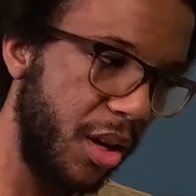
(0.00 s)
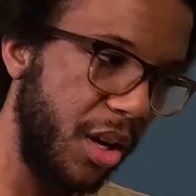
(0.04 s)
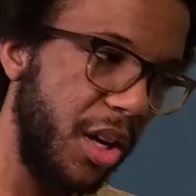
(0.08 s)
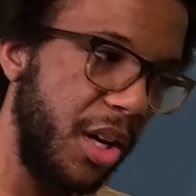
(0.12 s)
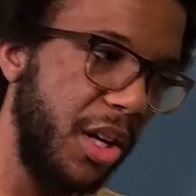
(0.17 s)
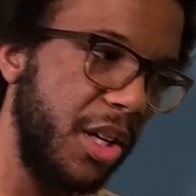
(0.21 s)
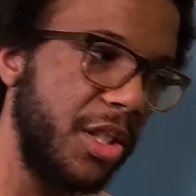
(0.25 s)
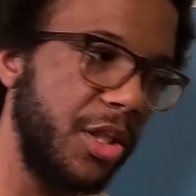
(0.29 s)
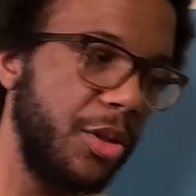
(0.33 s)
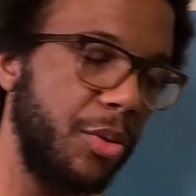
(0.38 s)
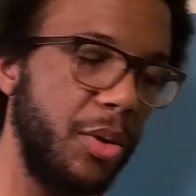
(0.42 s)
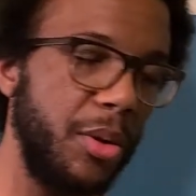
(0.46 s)

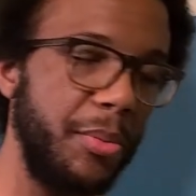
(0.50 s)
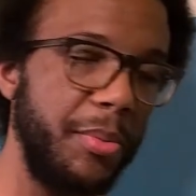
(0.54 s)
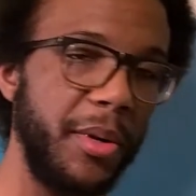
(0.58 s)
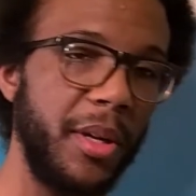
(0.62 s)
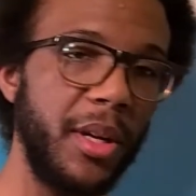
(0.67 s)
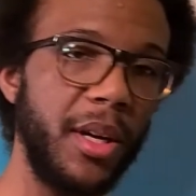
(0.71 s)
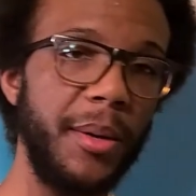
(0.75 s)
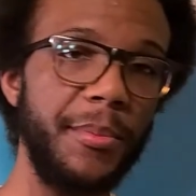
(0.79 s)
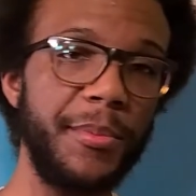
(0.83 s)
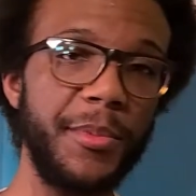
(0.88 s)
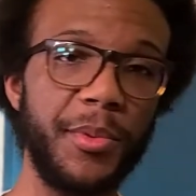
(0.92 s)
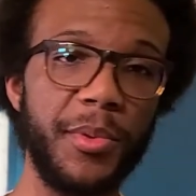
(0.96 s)
So he
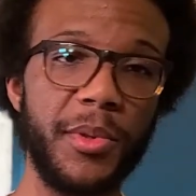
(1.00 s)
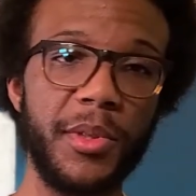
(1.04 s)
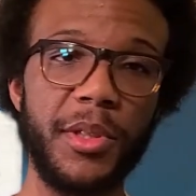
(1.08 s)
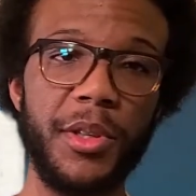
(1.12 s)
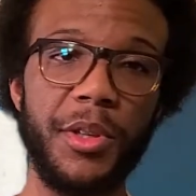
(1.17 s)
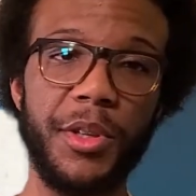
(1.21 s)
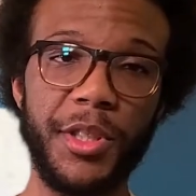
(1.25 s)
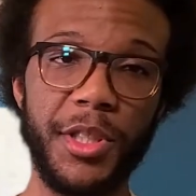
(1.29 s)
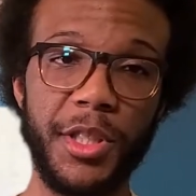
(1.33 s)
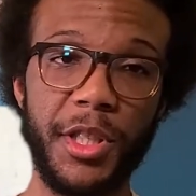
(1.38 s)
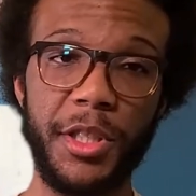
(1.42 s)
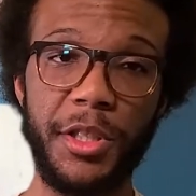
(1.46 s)
becomes what's known
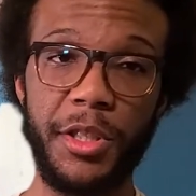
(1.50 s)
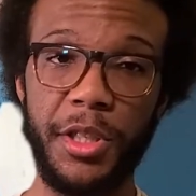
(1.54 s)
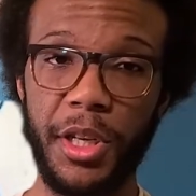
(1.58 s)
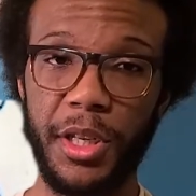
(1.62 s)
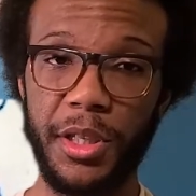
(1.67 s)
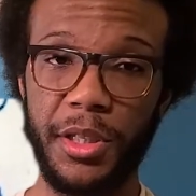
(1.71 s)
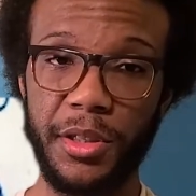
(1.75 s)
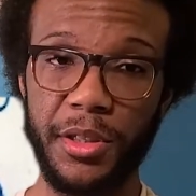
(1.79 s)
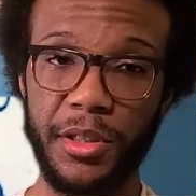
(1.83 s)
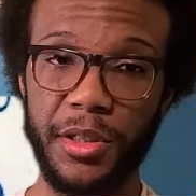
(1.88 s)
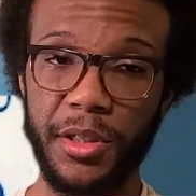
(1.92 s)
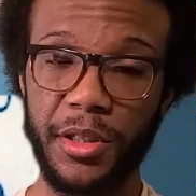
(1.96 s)
as the
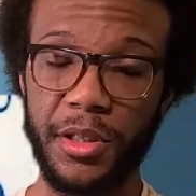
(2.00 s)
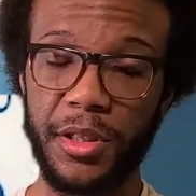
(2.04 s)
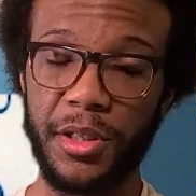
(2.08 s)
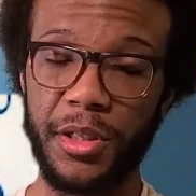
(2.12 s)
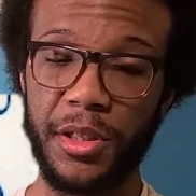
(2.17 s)
dunce.